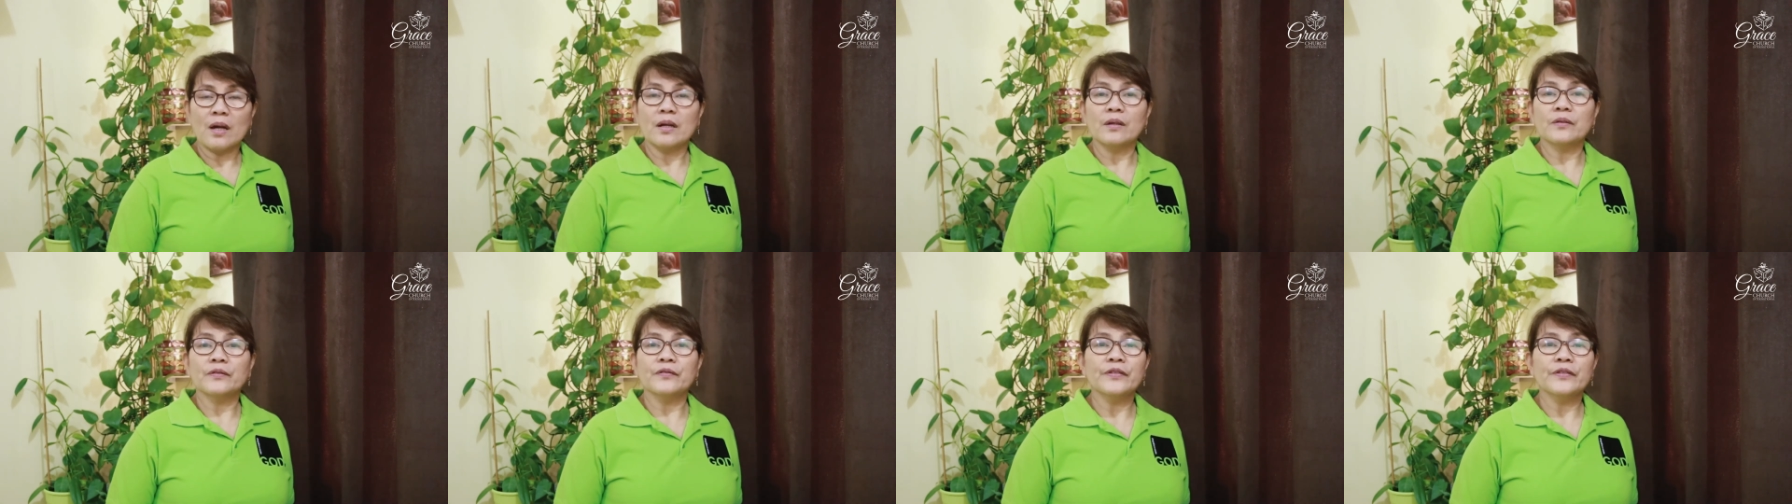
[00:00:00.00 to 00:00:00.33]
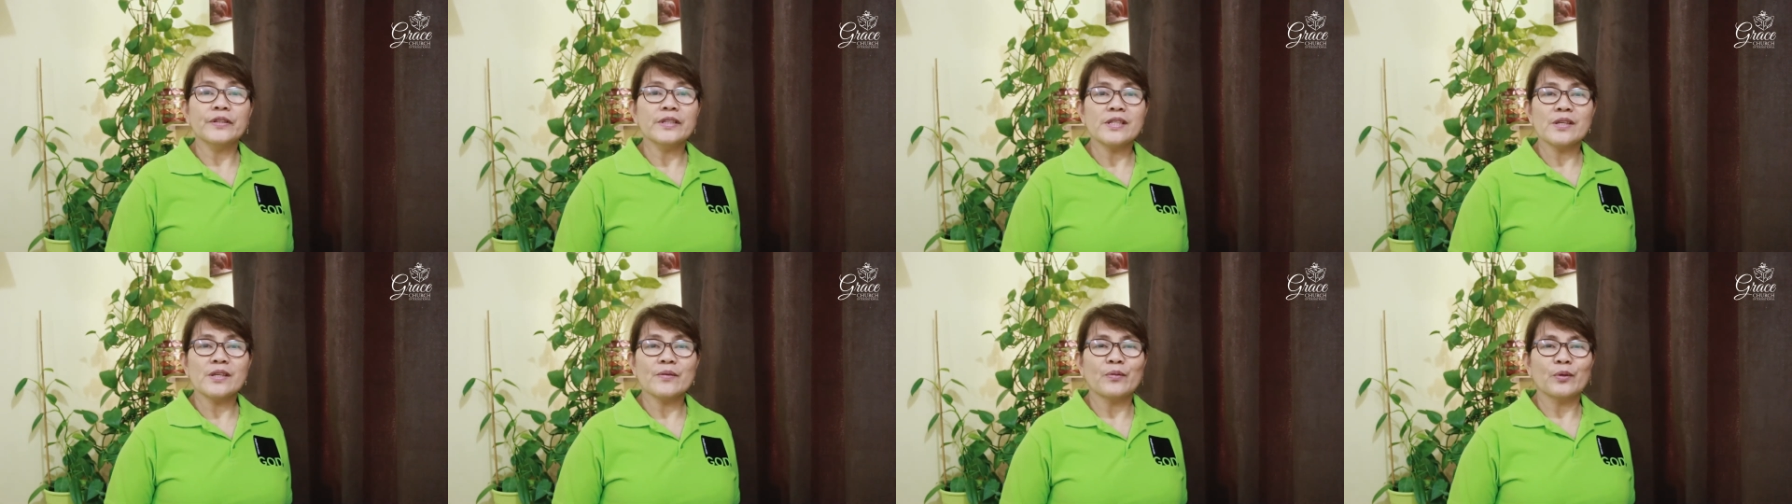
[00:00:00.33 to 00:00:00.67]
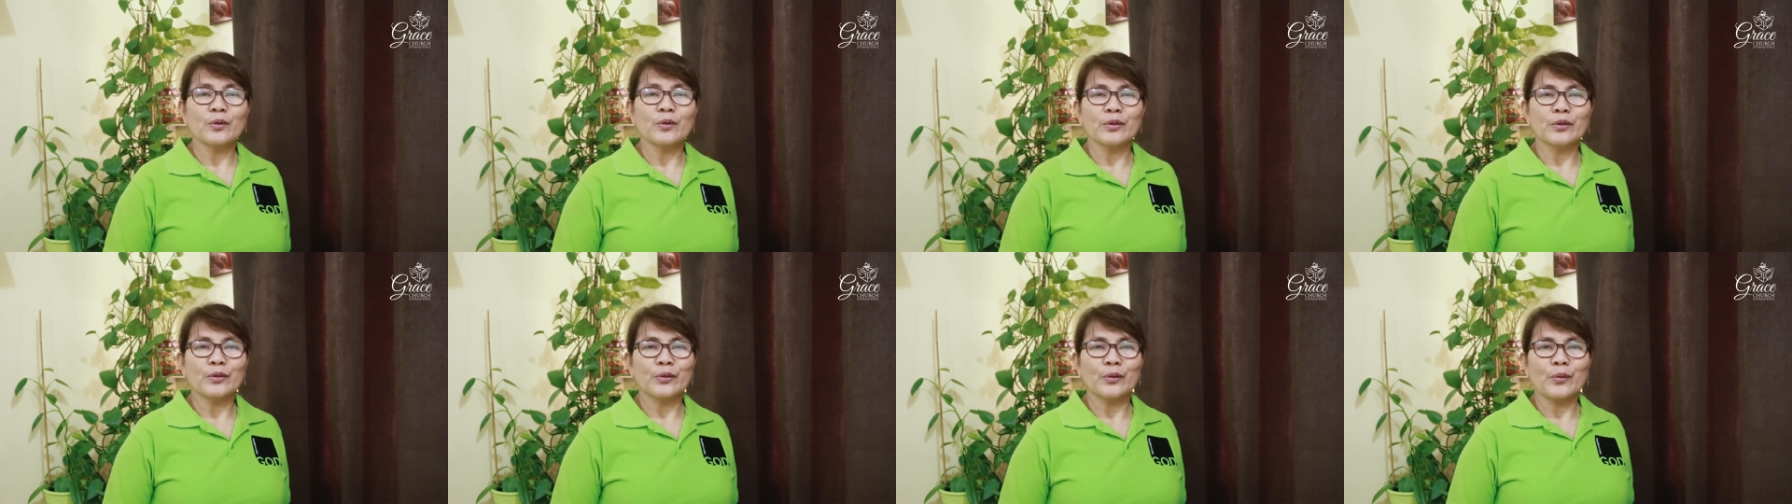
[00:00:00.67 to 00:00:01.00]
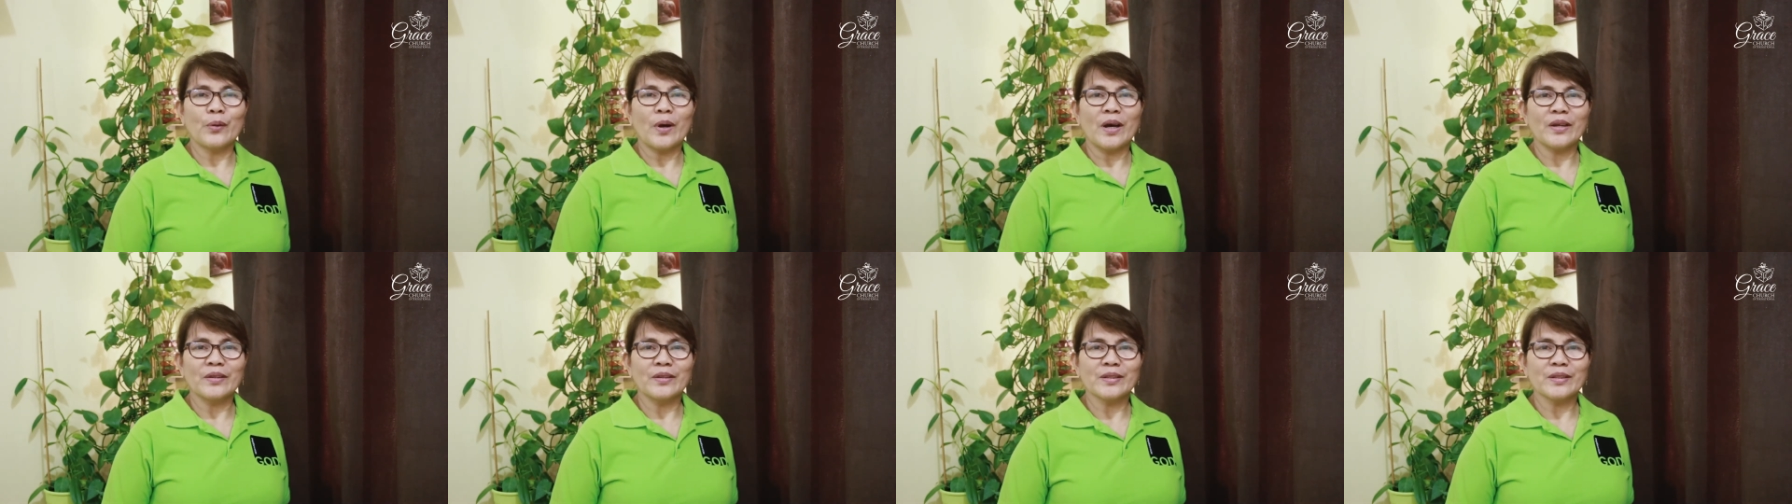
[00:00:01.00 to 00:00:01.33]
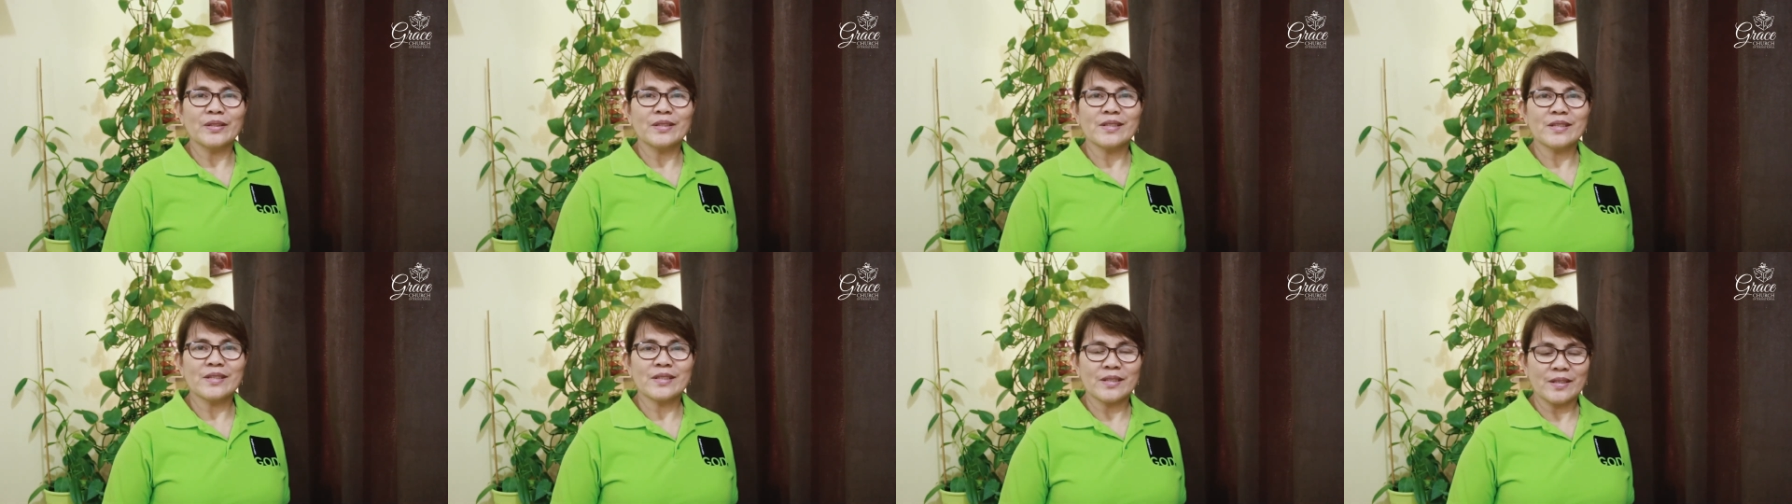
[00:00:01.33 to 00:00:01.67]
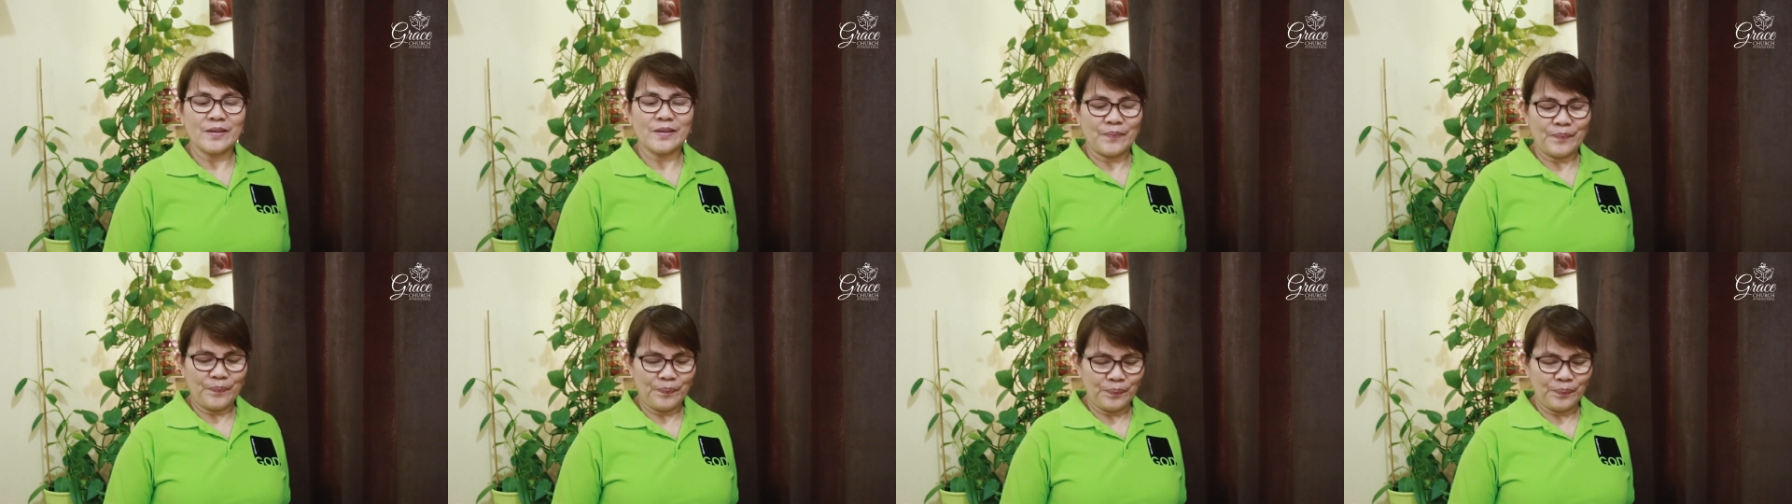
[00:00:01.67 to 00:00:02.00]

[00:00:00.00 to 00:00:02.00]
are visible to others.